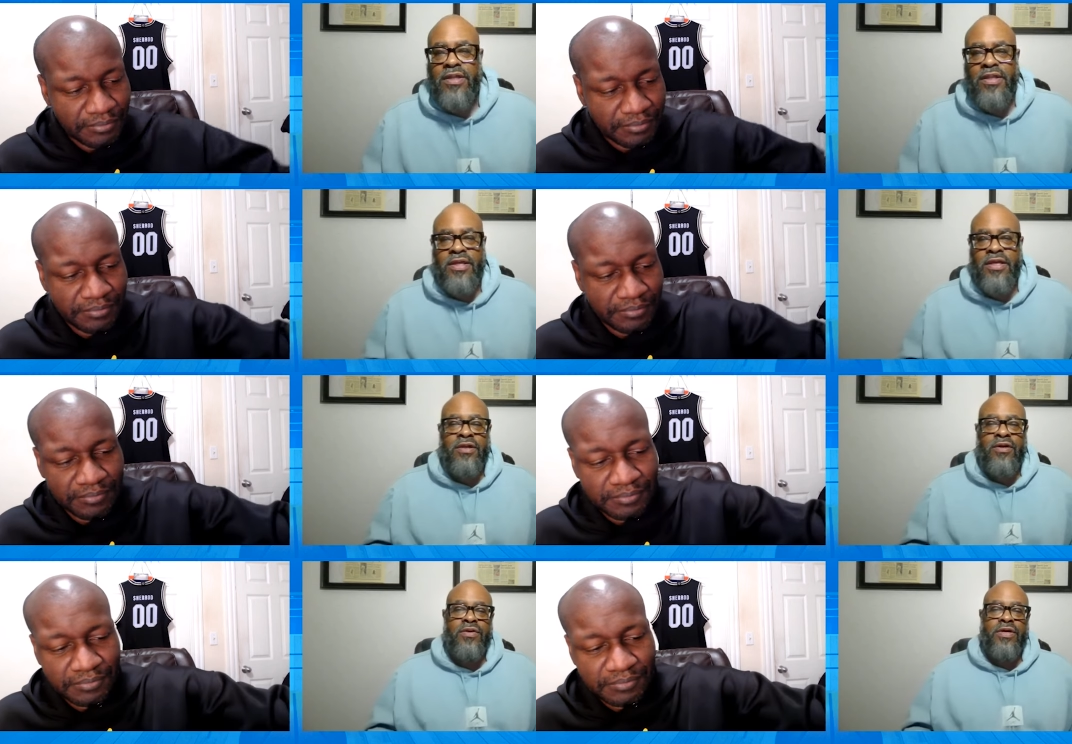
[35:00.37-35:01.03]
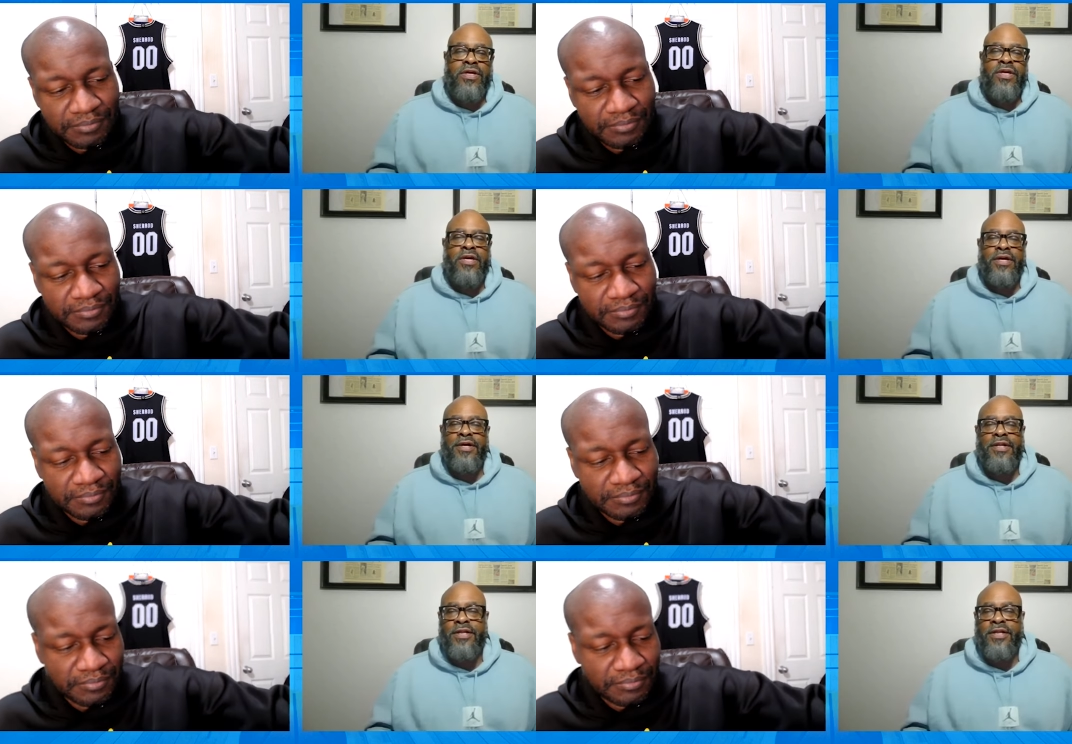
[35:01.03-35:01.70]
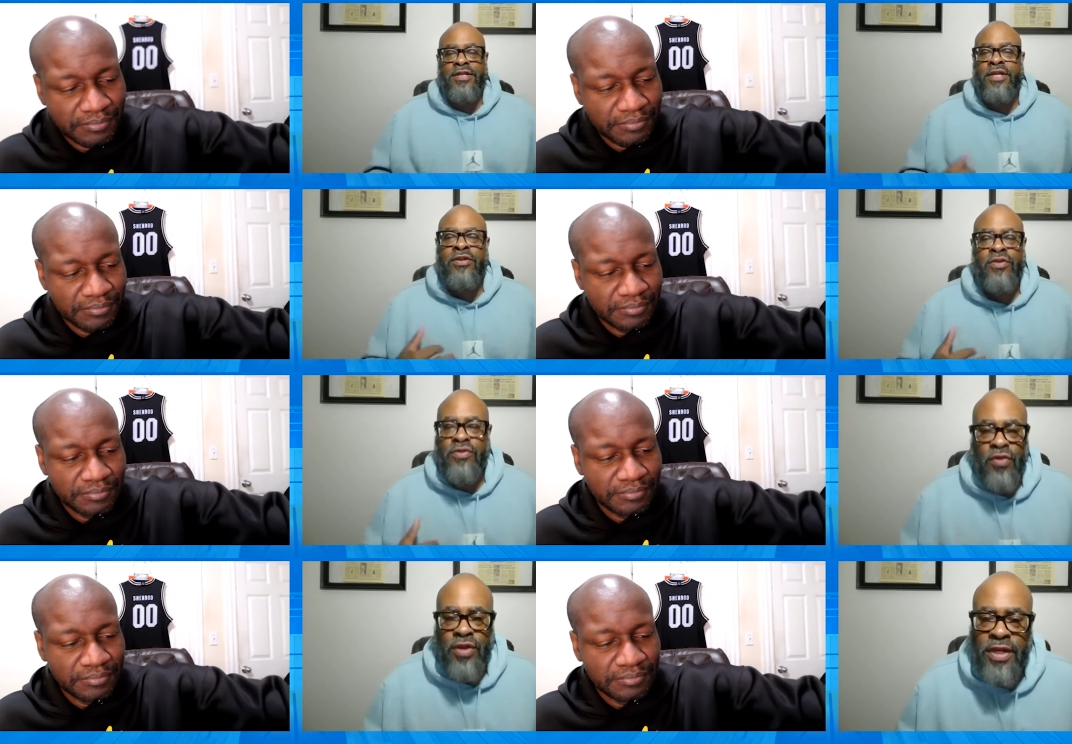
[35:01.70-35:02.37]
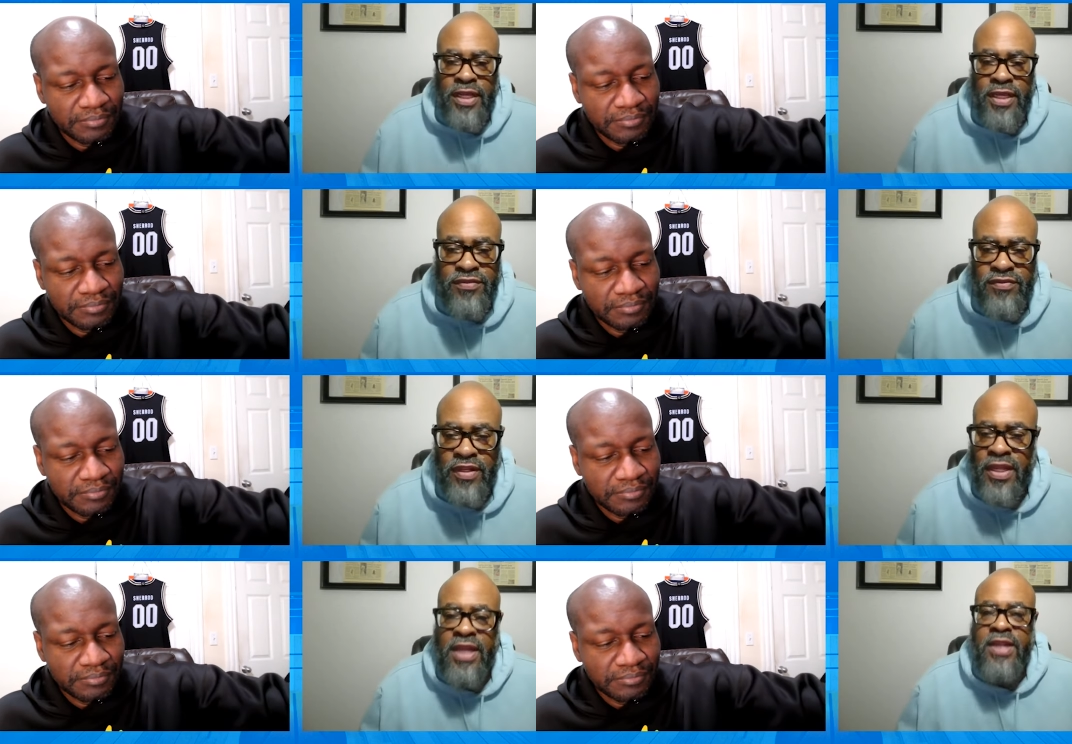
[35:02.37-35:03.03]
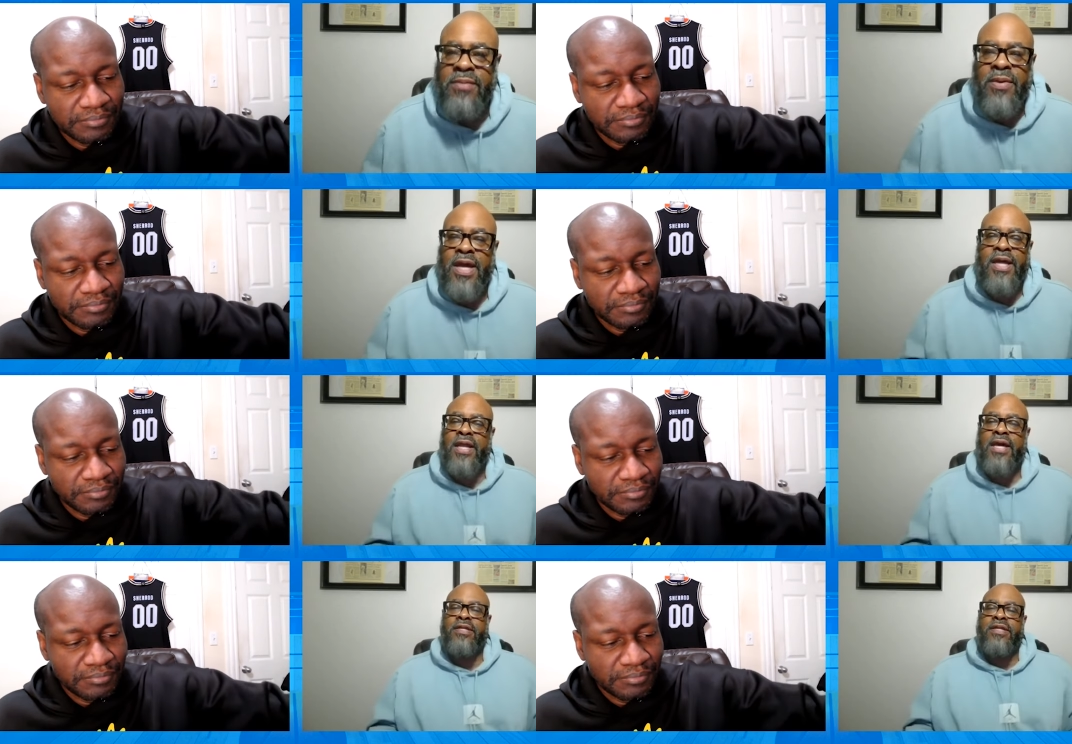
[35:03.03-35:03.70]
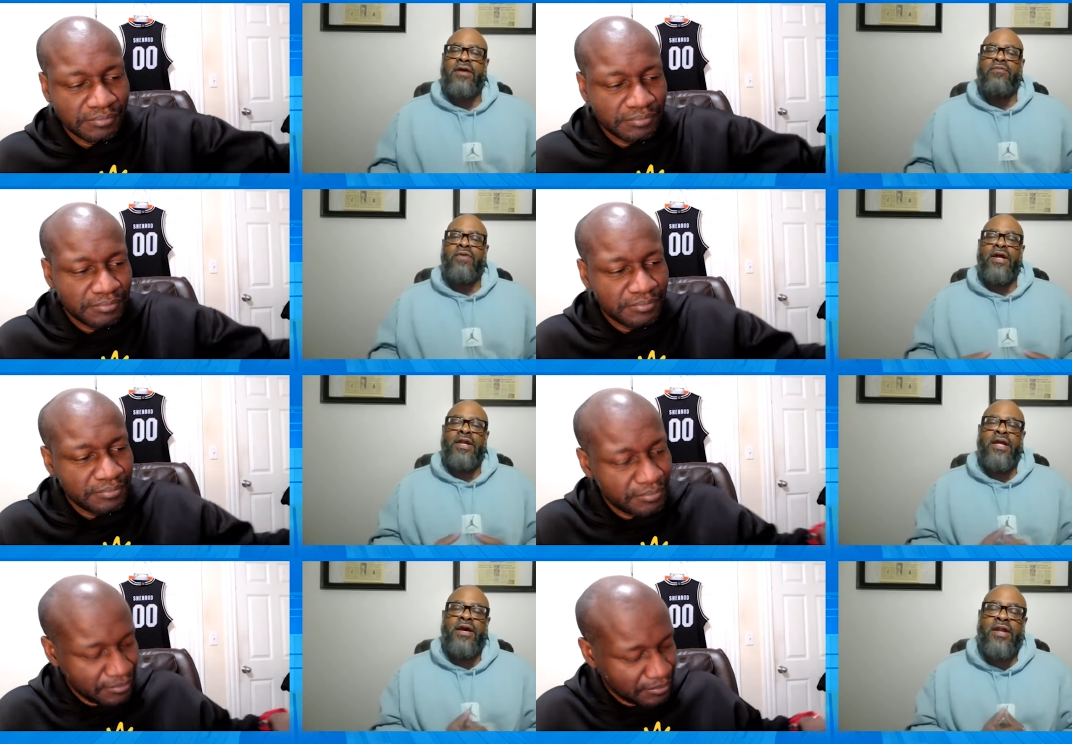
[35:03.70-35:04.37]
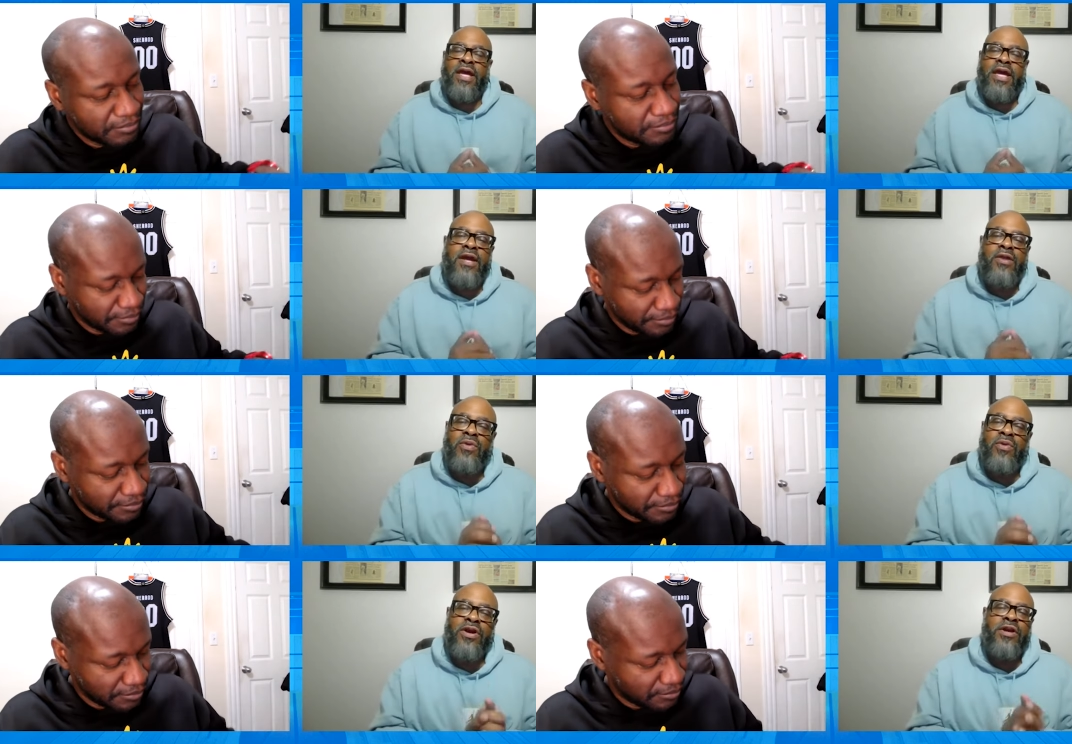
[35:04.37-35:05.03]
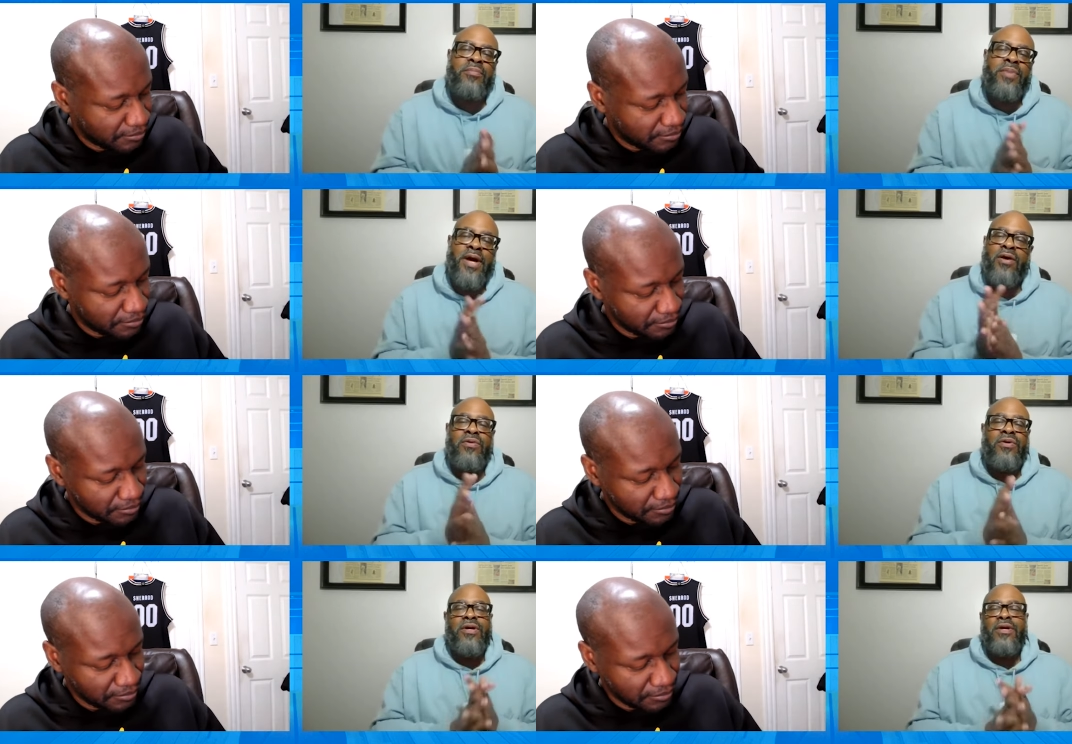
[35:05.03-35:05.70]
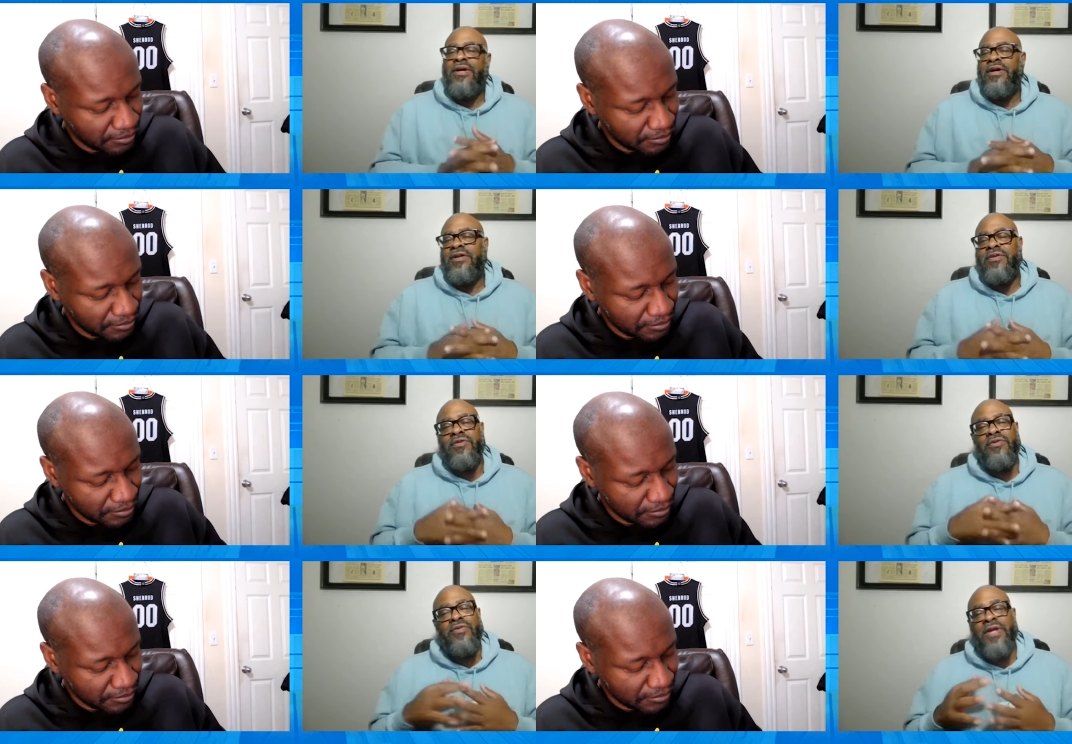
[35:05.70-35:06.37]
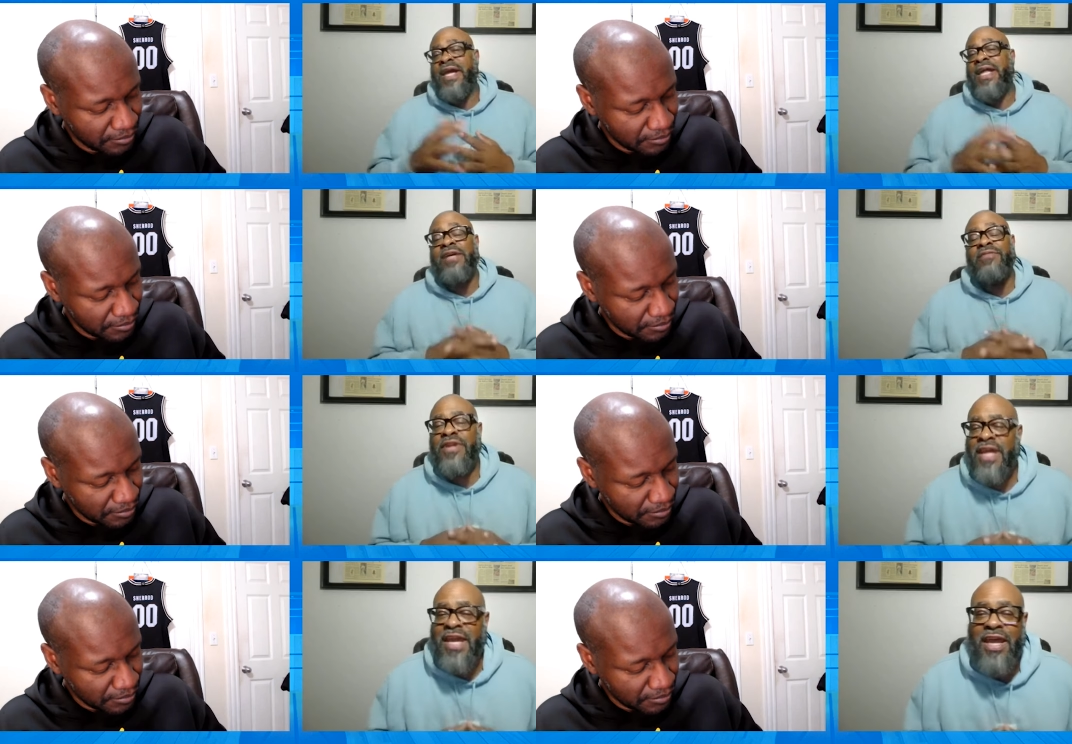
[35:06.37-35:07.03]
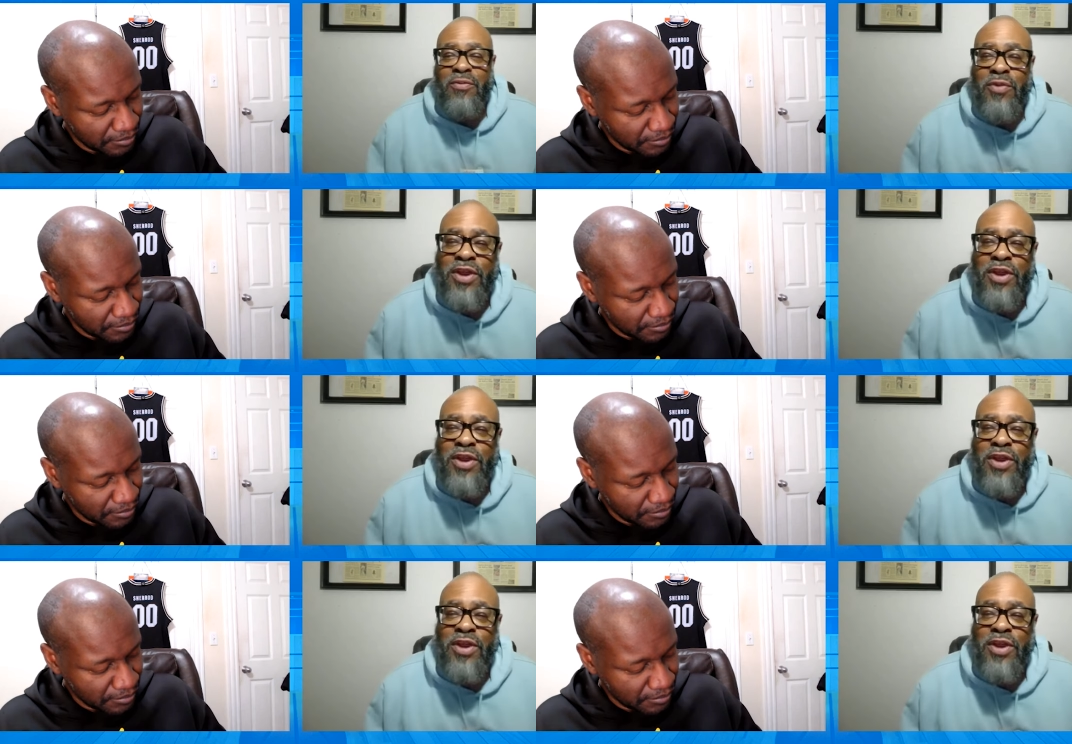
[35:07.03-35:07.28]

Speaker 1: the, you know the uh the, the New York Knicks, anybody like that right now. They gotta worry about dude, they ain't even they gotta